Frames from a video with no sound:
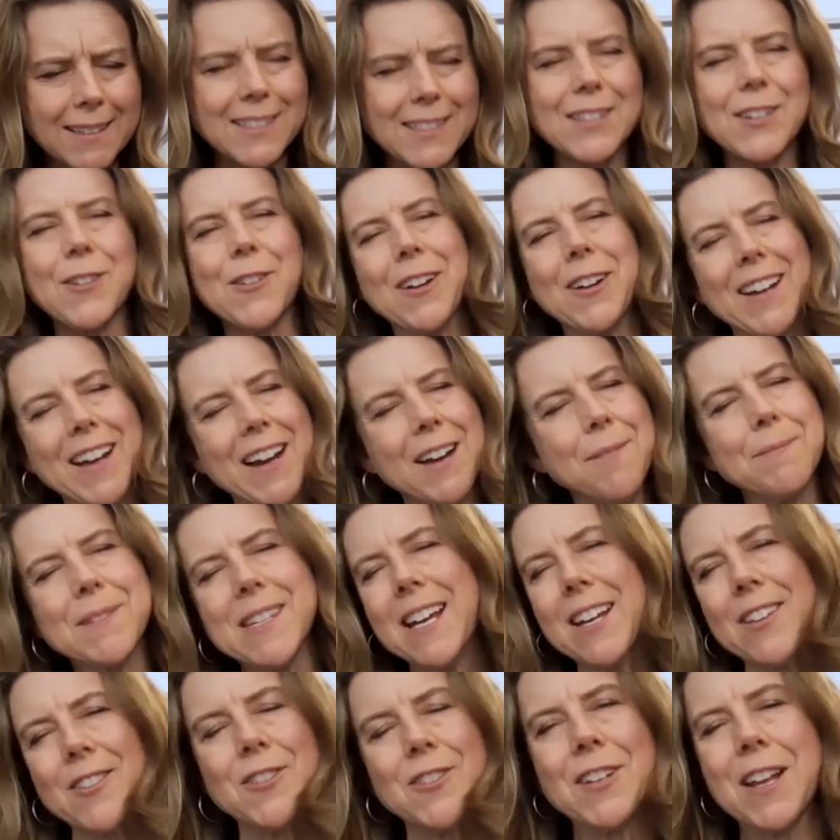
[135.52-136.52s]
Sorry, I'm
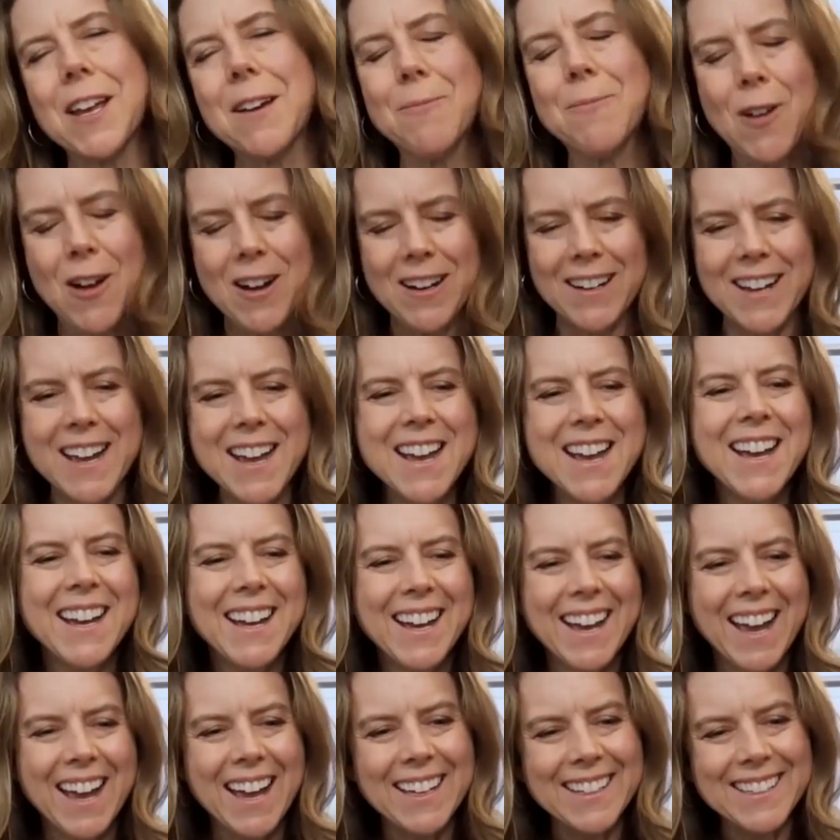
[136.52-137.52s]
saying their name wrong.
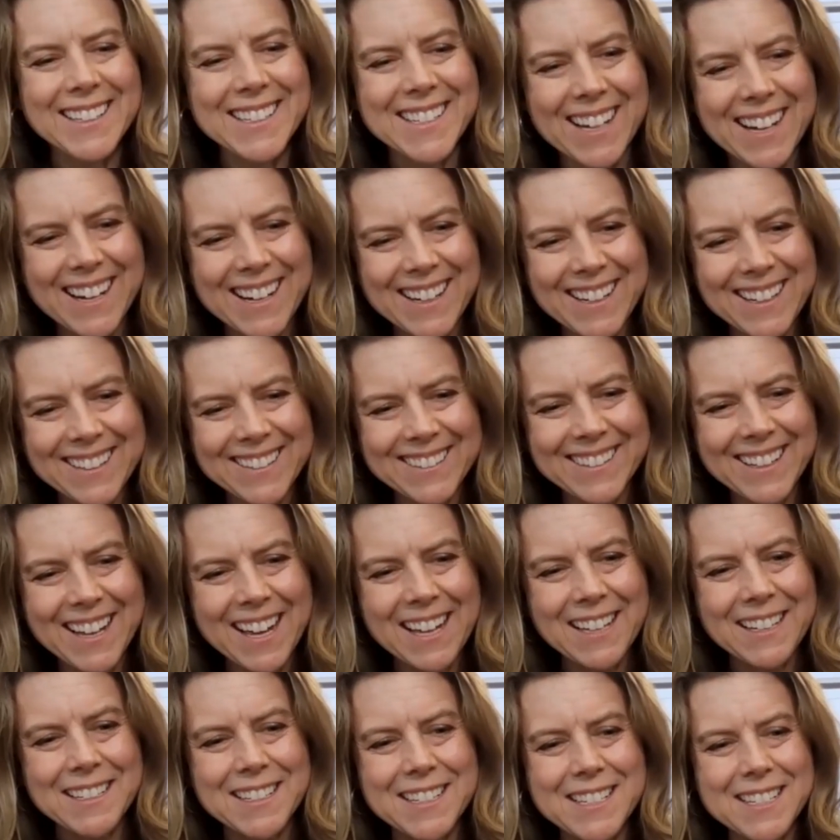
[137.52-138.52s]

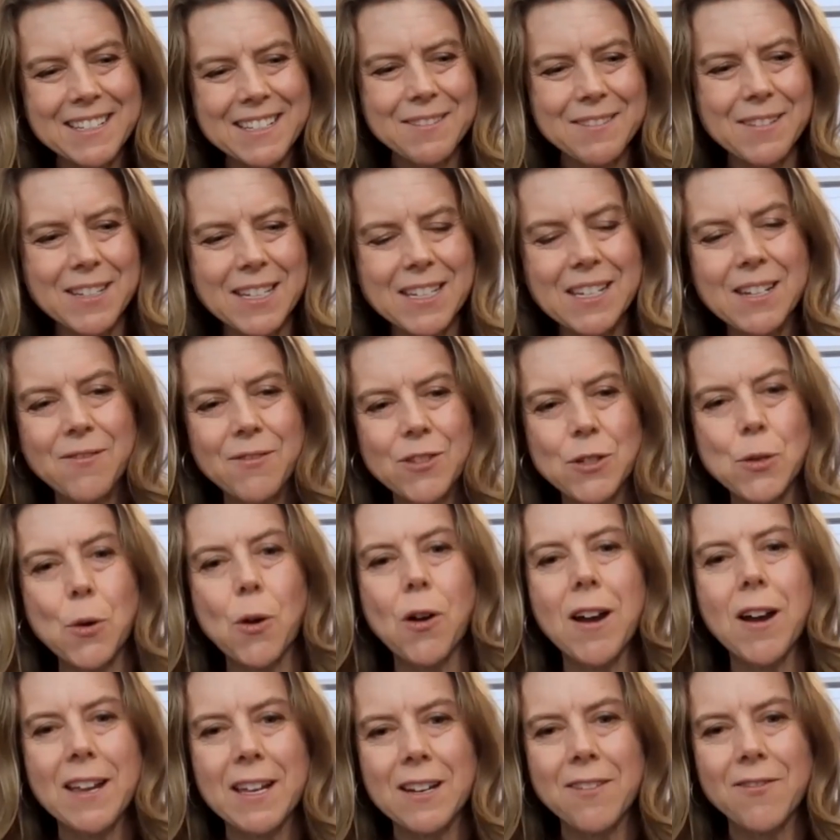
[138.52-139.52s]
And
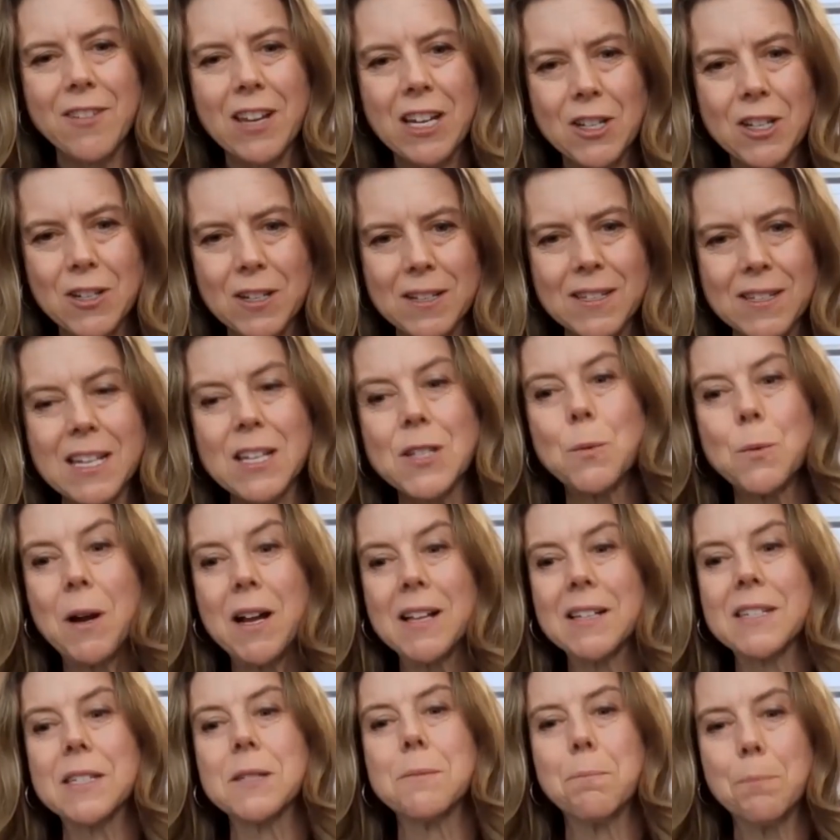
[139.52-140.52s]
Zora Innovations, as
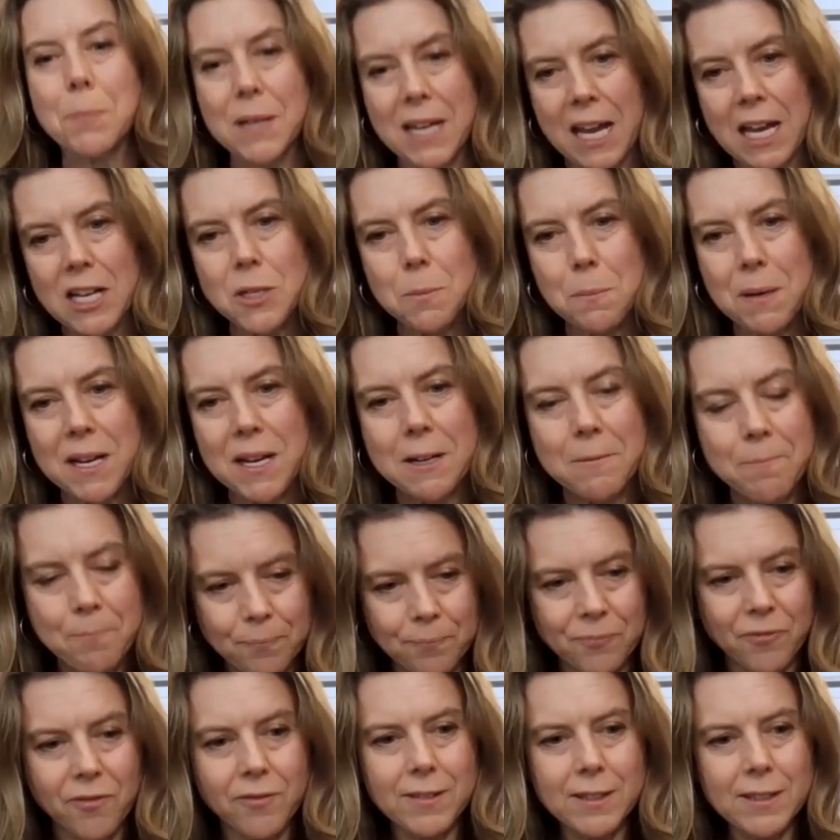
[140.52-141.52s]
well as BHP
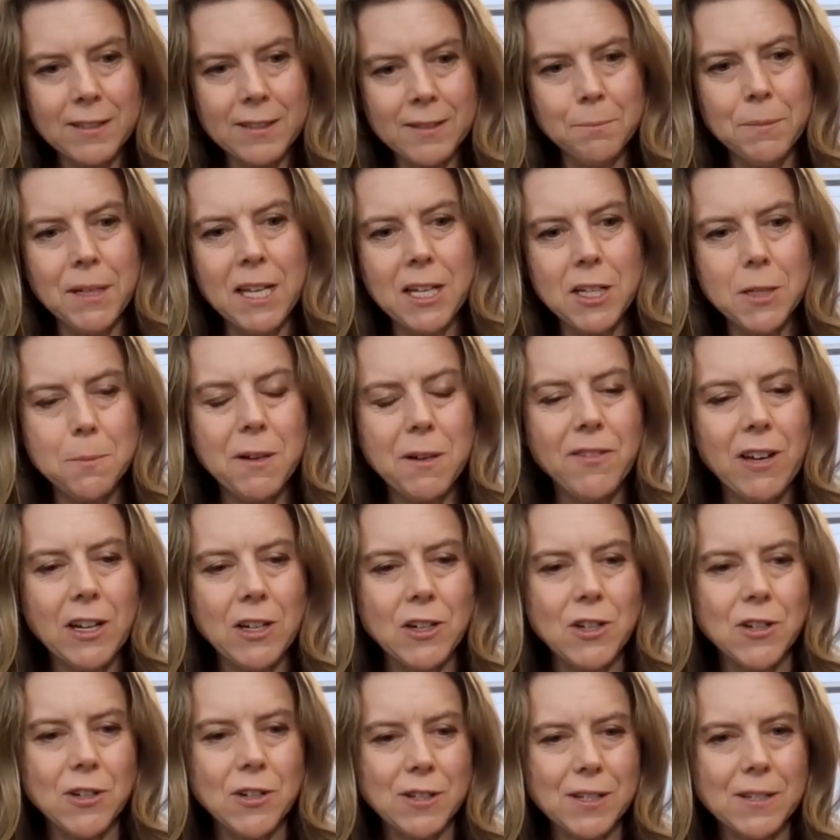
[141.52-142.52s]

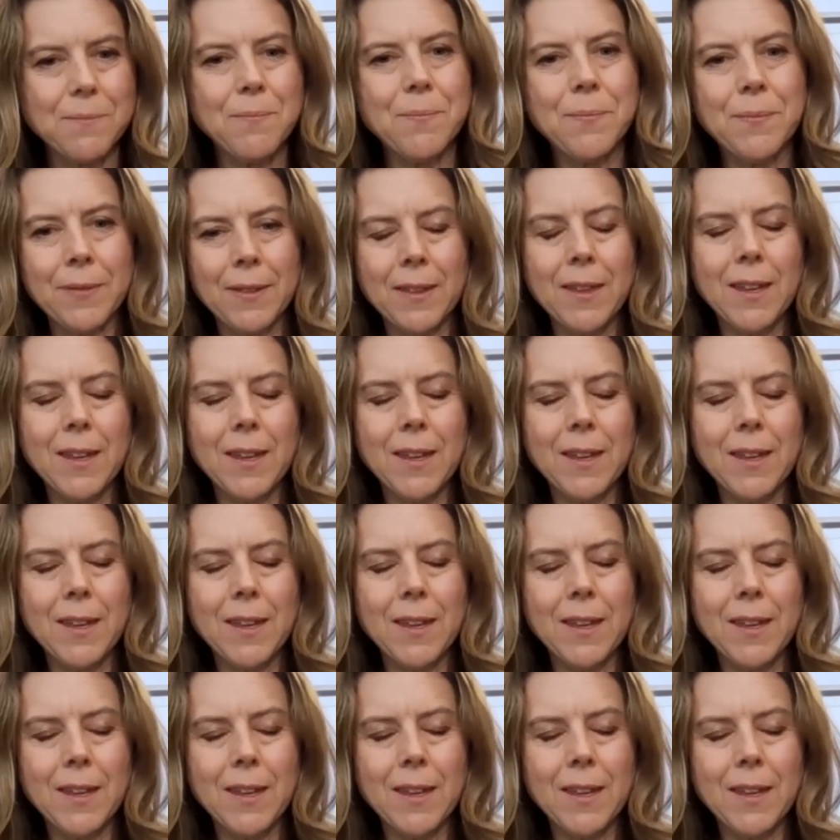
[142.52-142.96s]
Ventures.